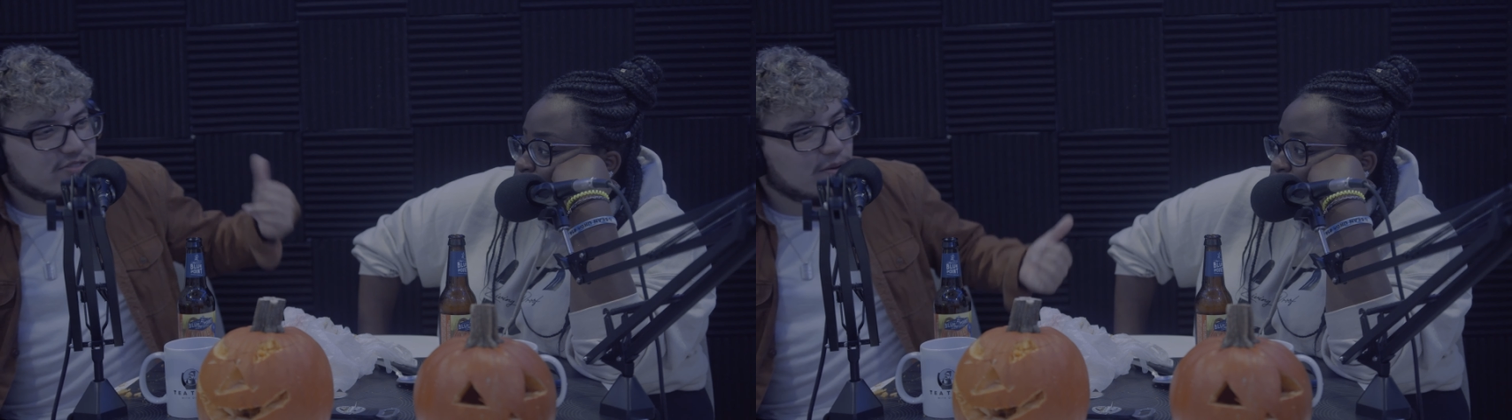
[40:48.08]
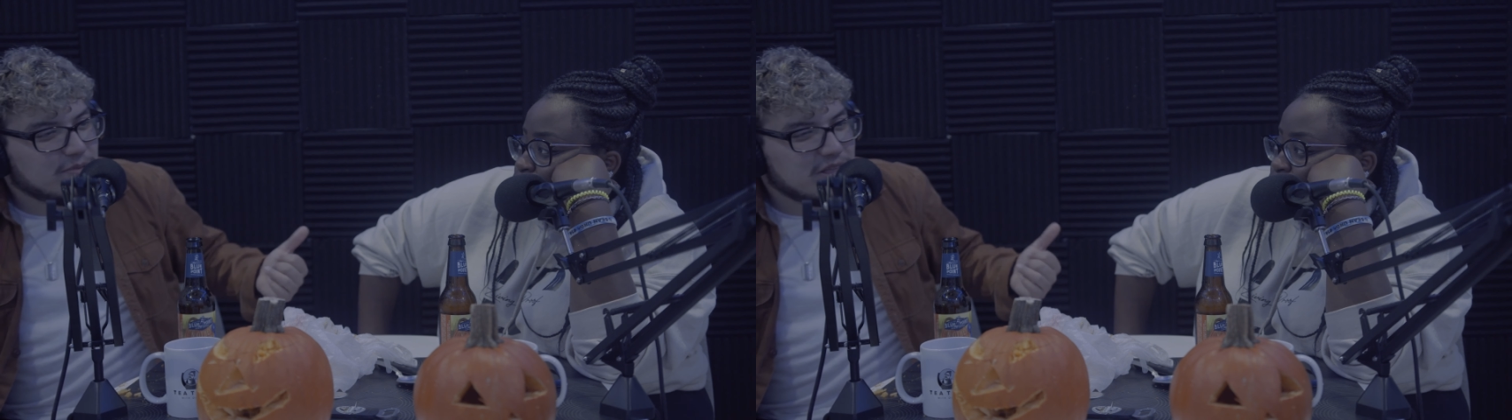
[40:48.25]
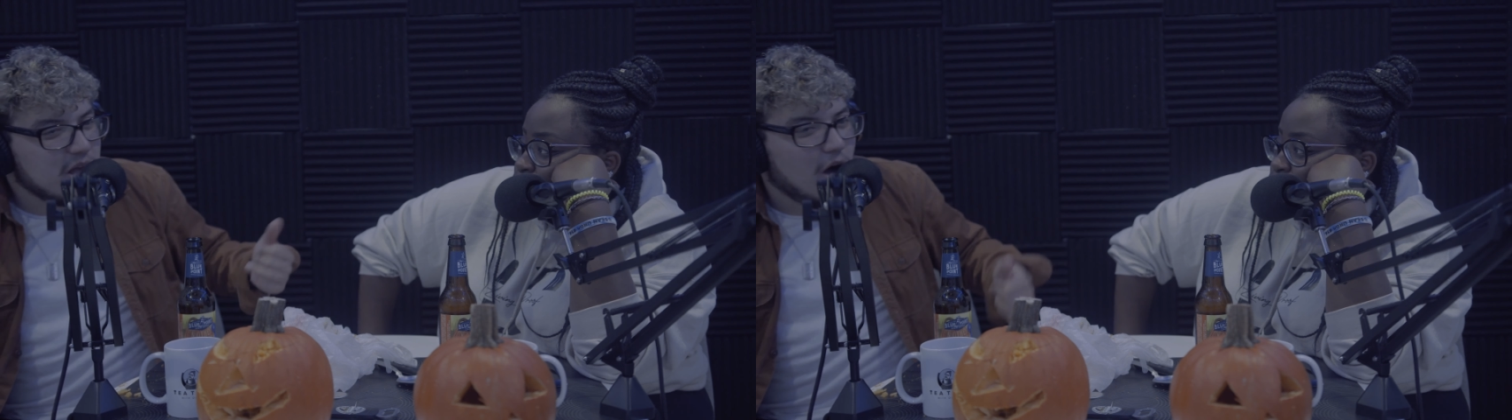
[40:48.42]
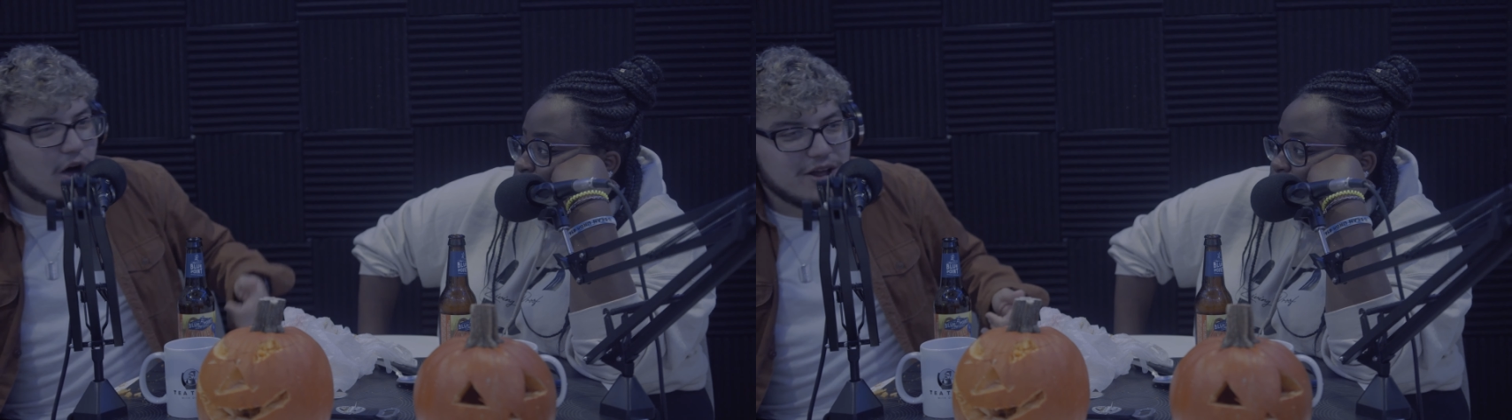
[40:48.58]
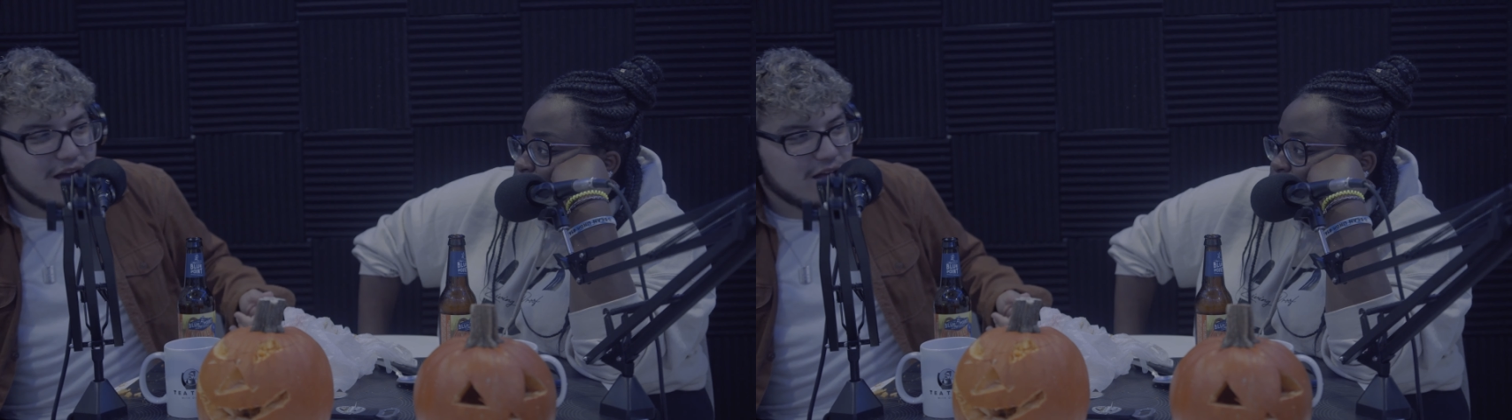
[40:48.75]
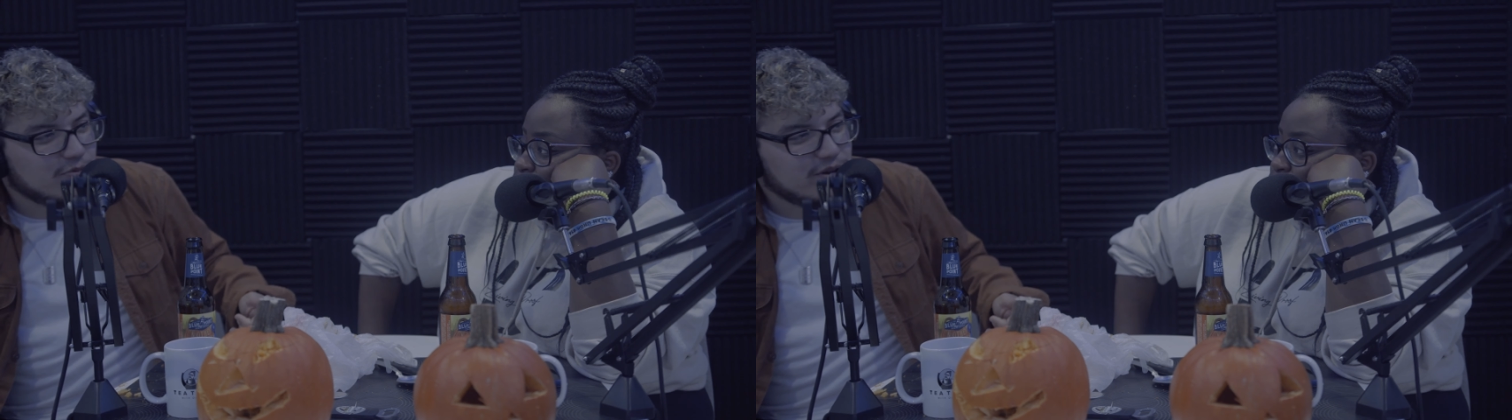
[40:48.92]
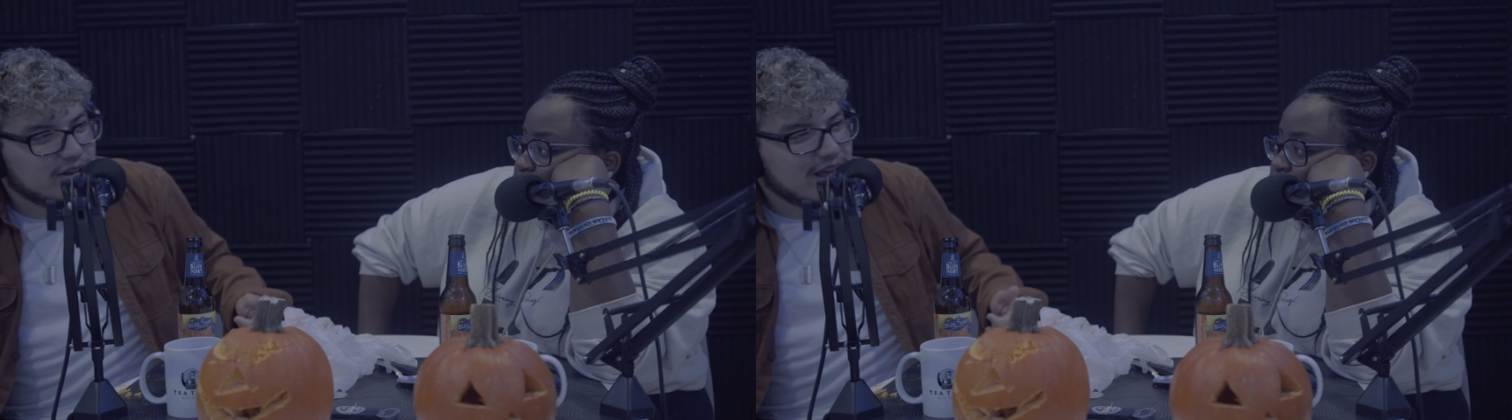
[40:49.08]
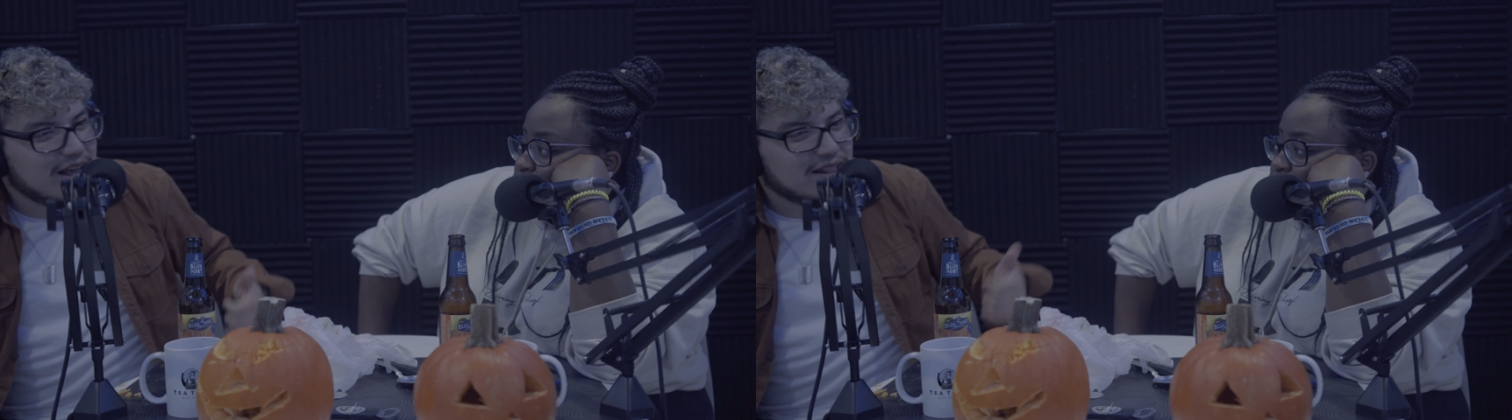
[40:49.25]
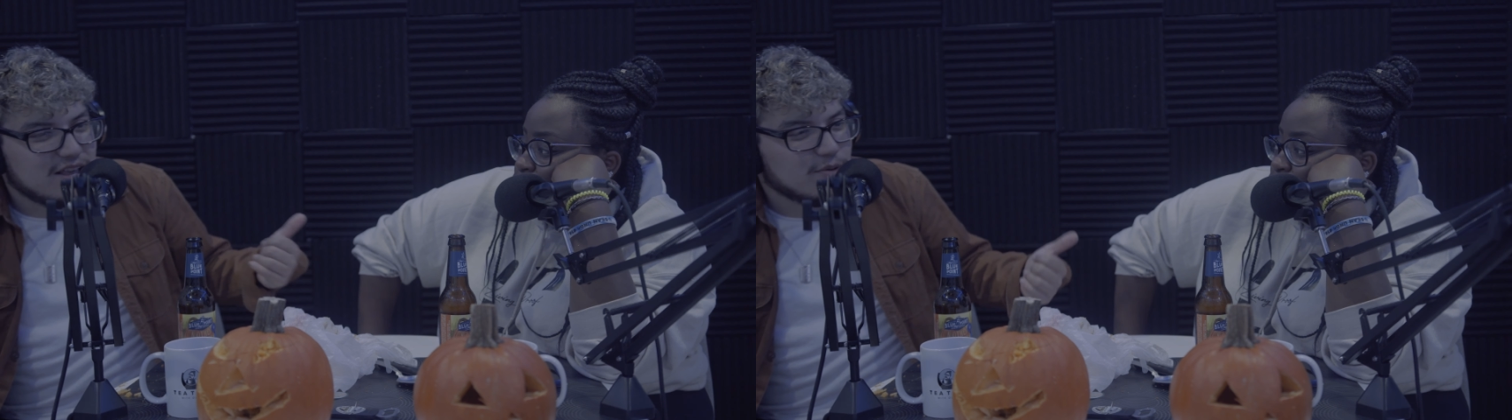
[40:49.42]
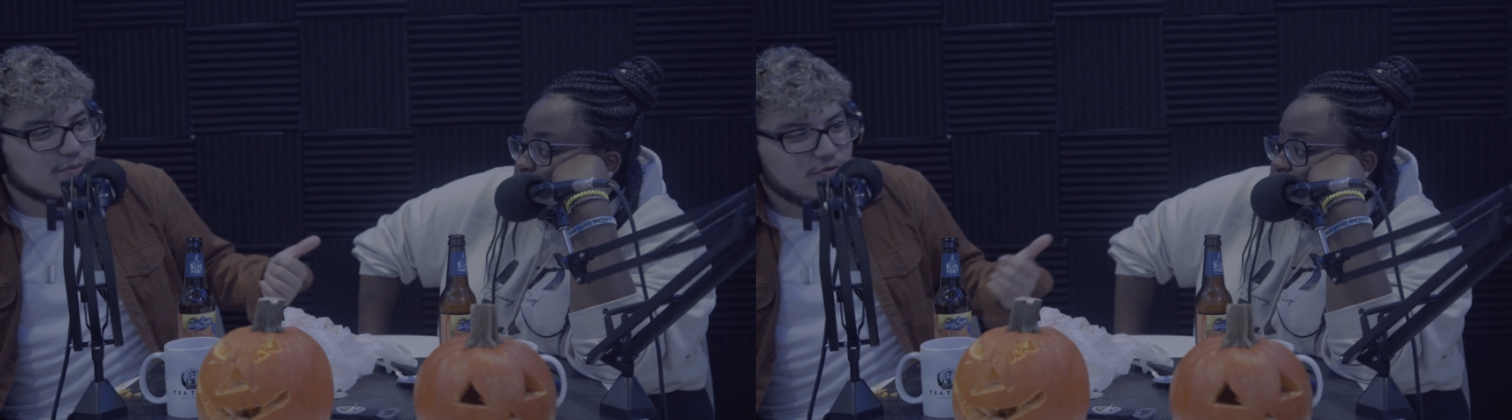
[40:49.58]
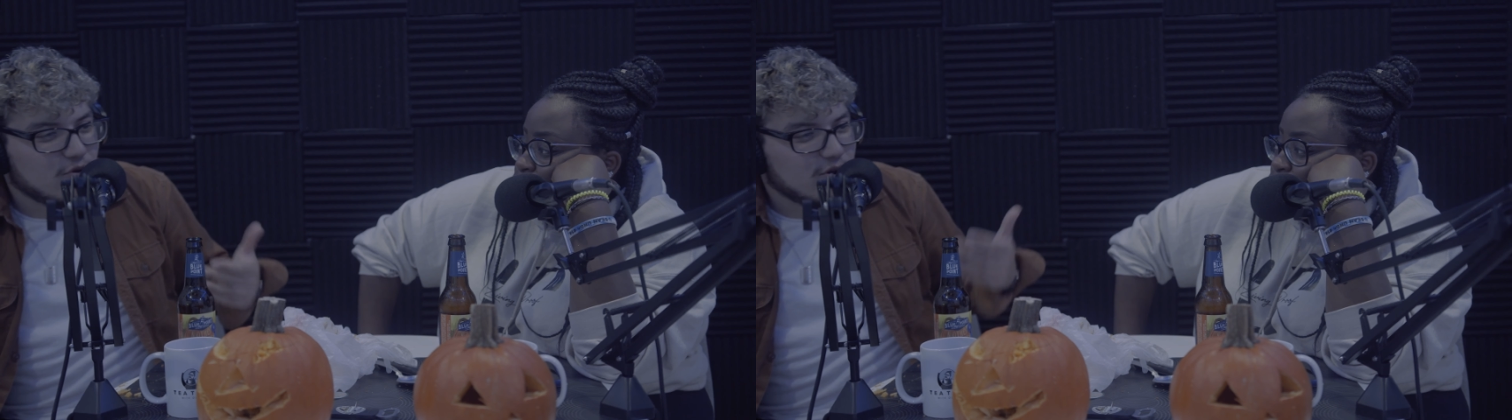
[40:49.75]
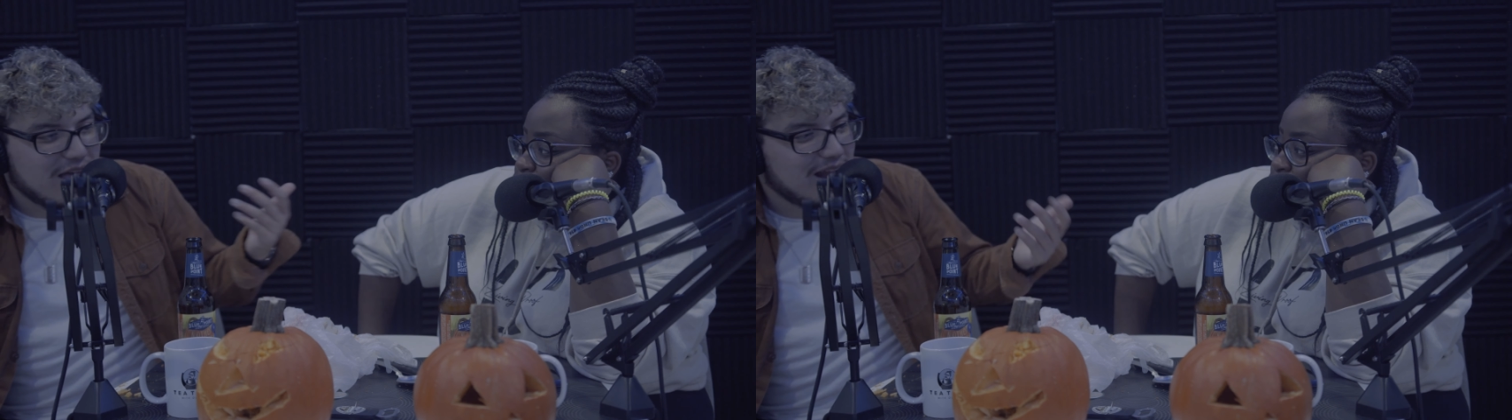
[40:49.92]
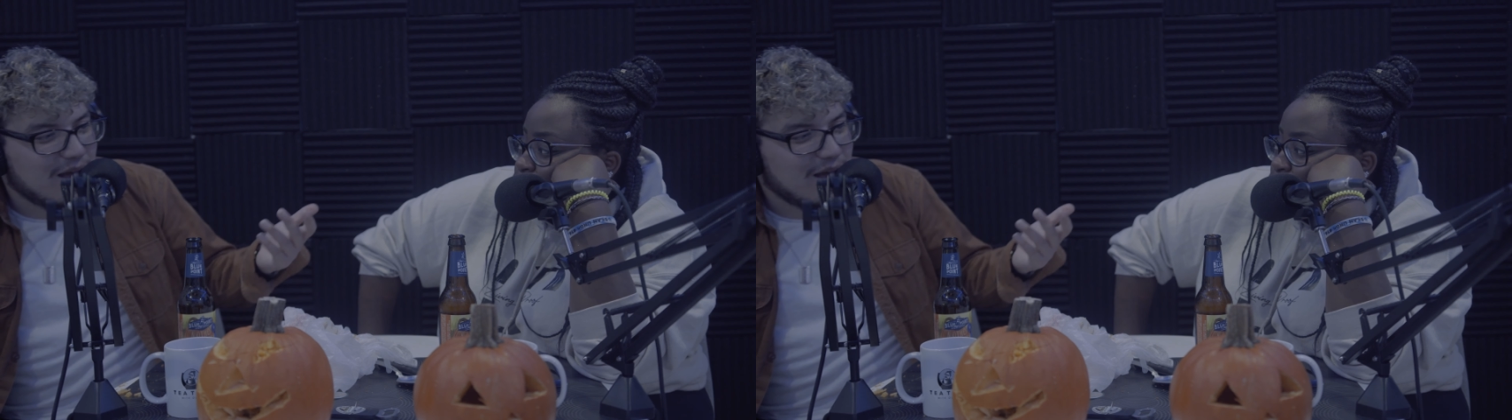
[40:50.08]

something on Halloween day, and the year before that I